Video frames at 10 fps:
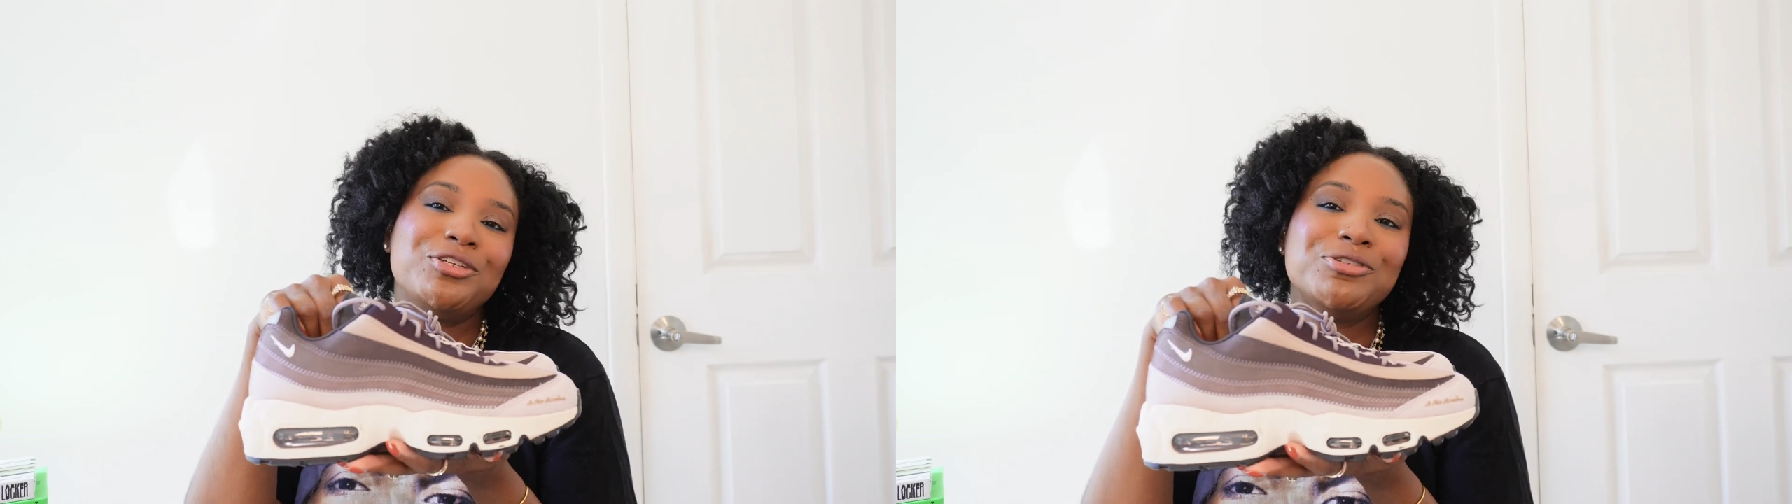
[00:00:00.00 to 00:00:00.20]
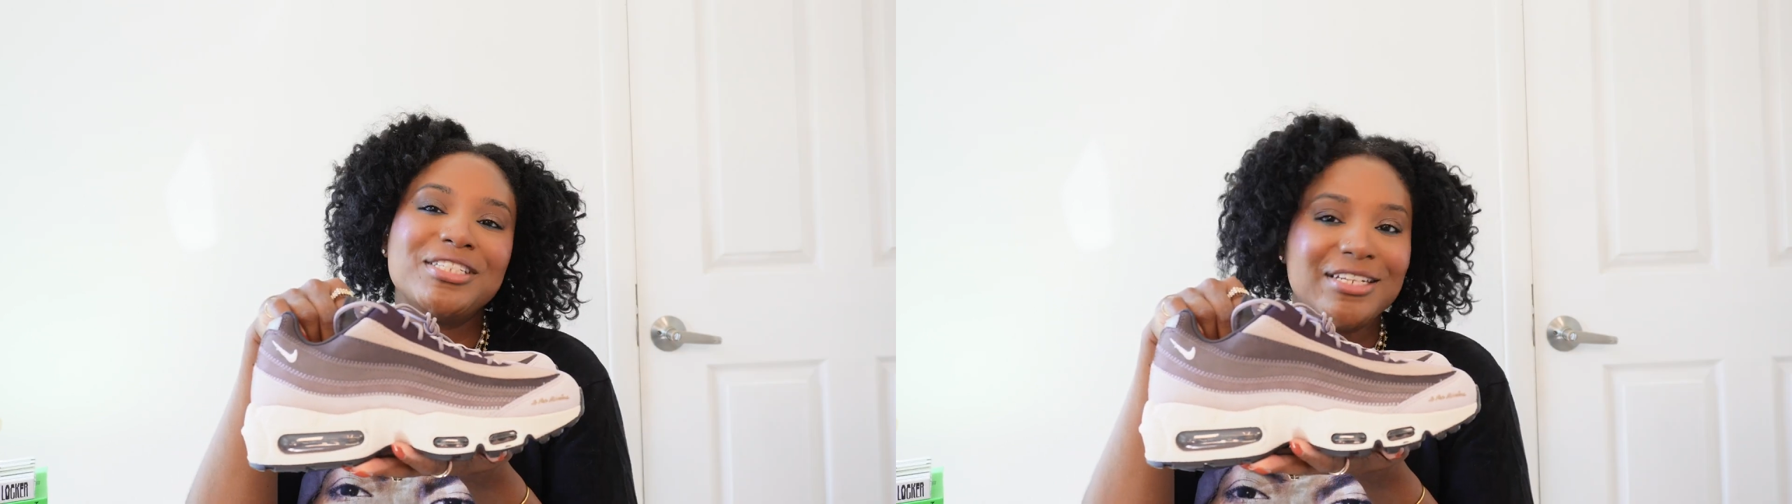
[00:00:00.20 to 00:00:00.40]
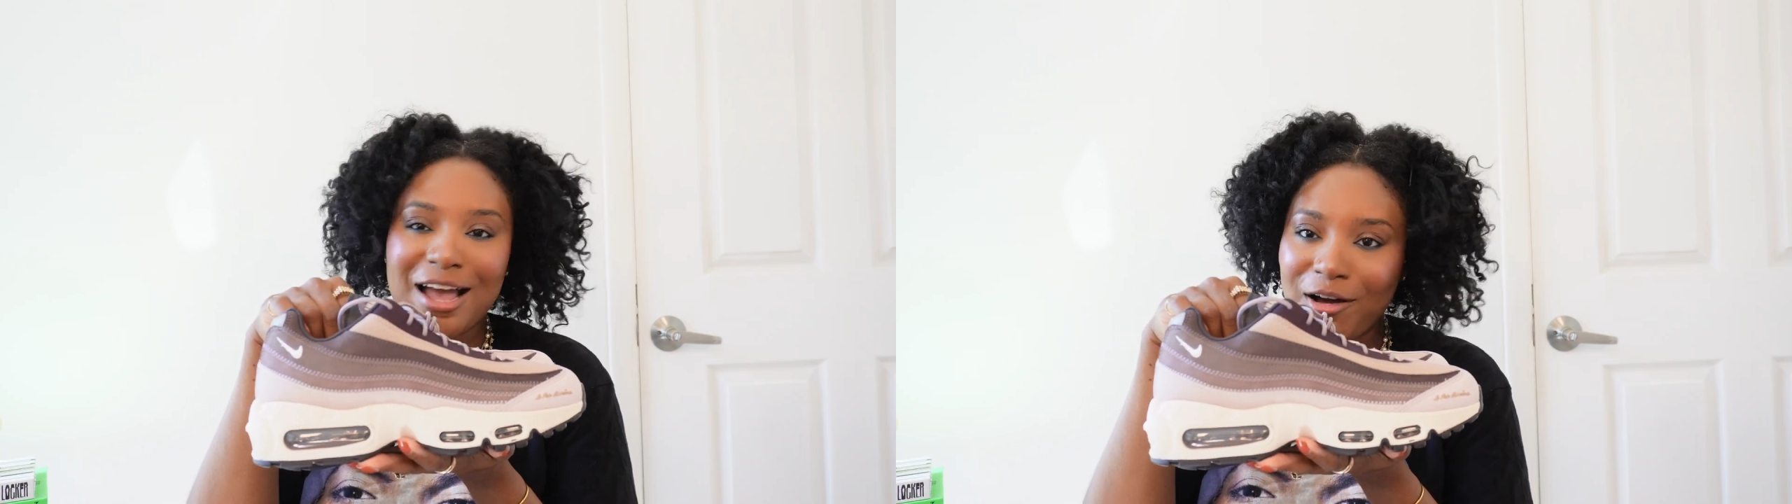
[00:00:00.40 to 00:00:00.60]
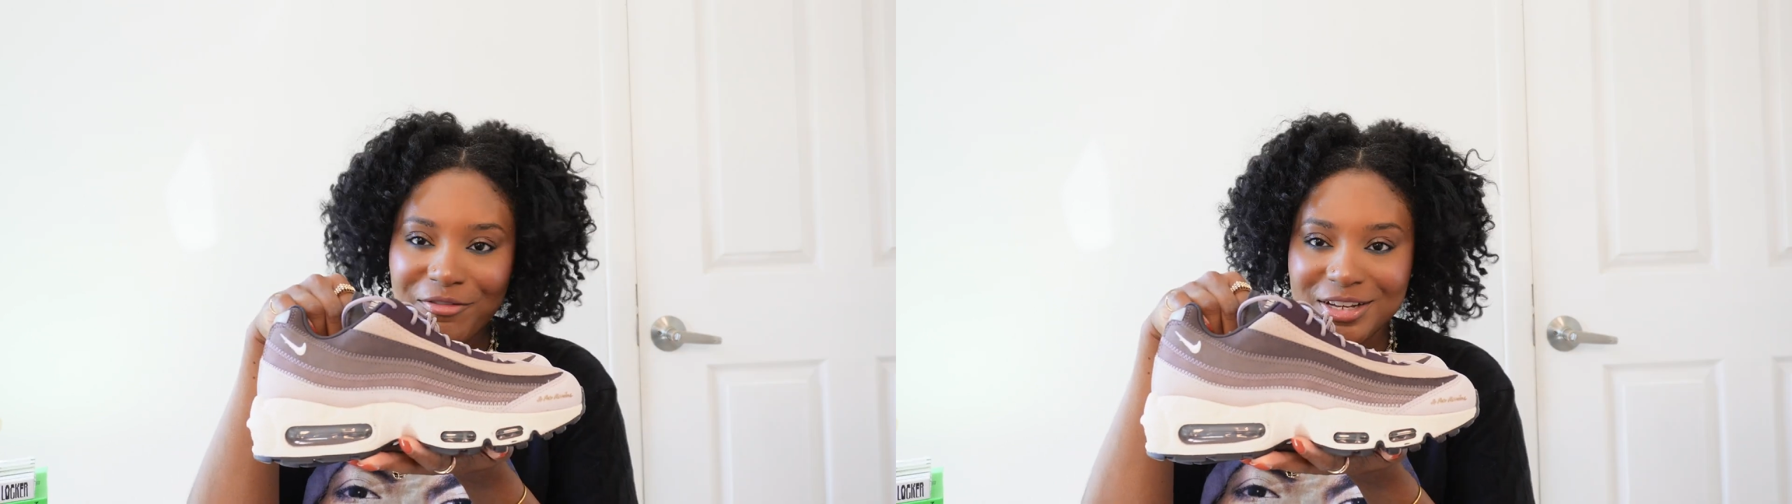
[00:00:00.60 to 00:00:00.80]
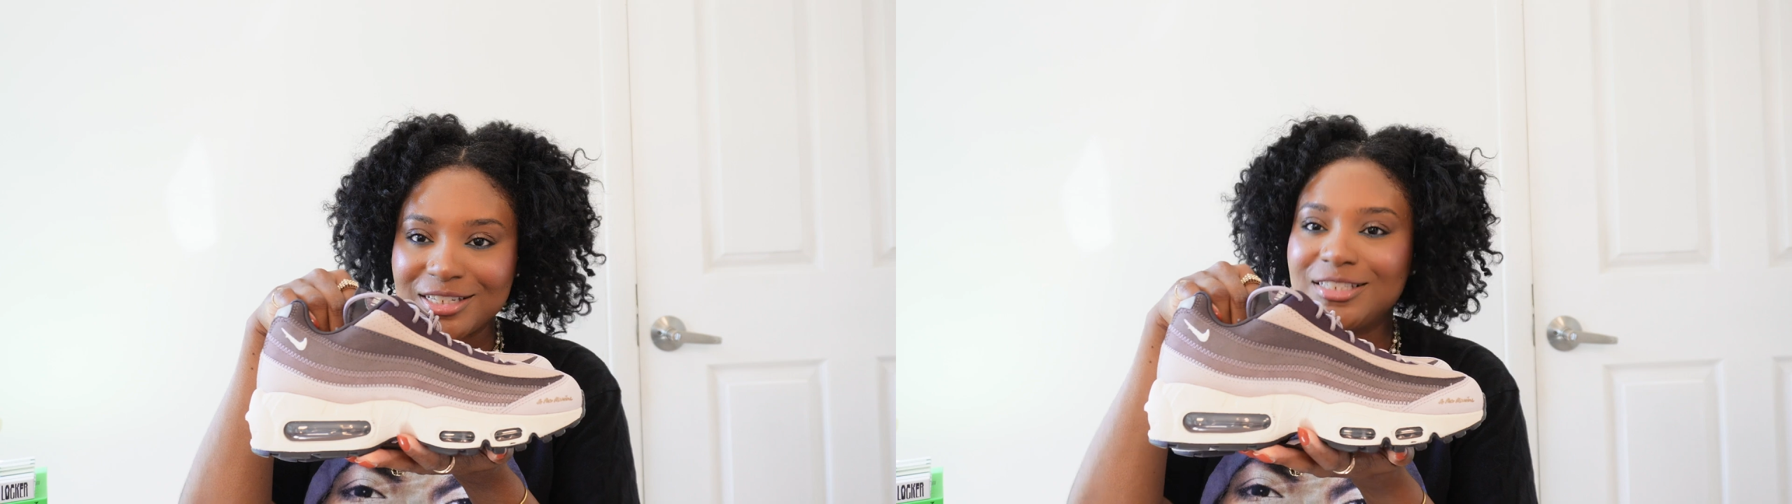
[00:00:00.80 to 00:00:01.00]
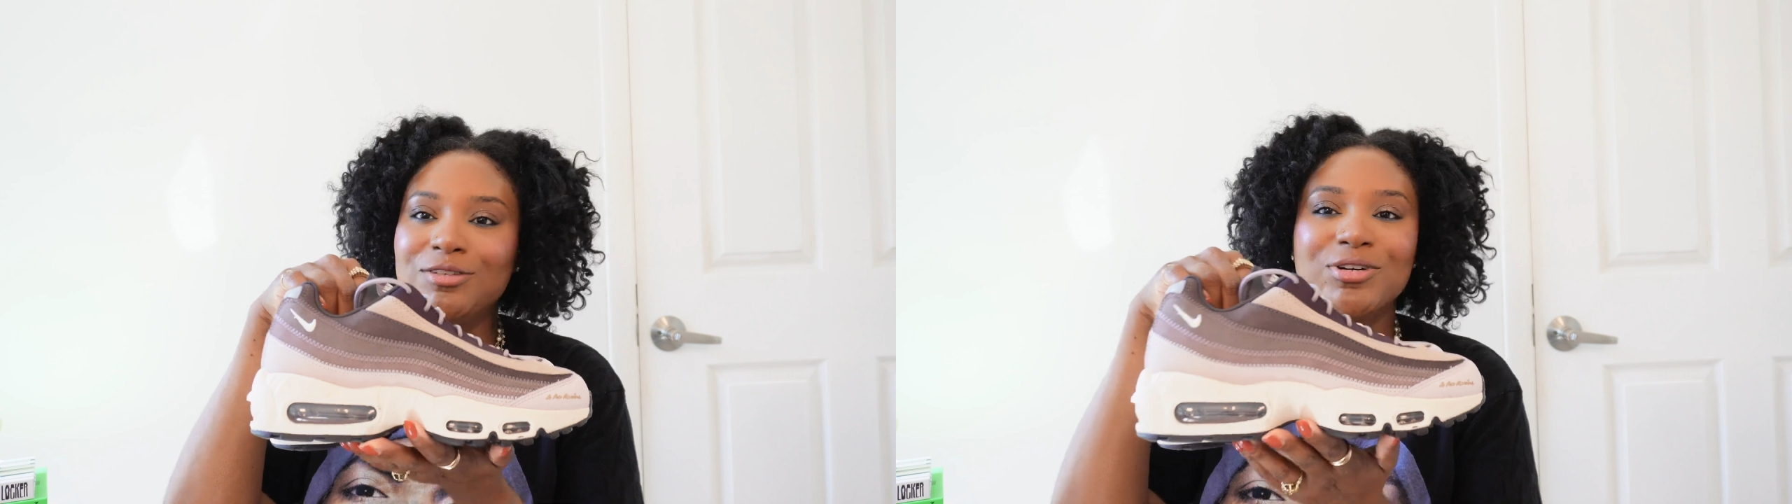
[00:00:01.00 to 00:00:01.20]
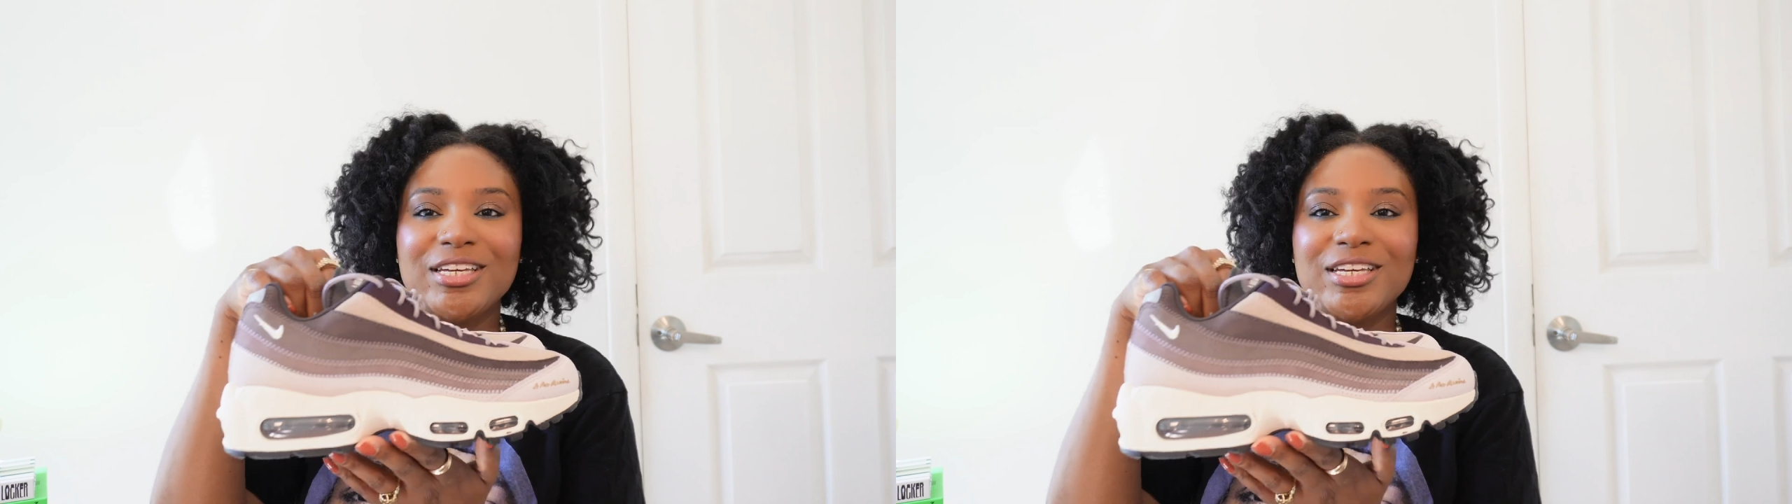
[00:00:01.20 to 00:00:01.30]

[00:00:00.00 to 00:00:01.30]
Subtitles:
you to see the outfit and see what